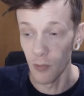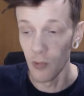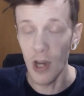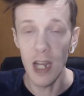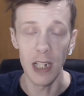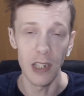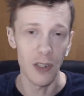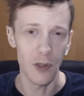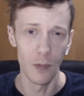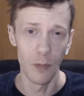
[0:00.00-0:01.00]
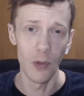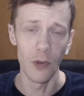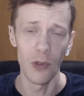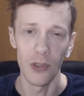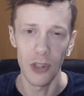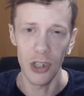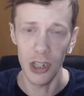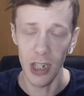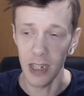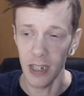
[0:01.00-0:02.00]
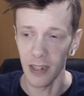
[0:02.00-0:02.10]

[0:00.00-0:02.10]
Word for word: really smooth and chic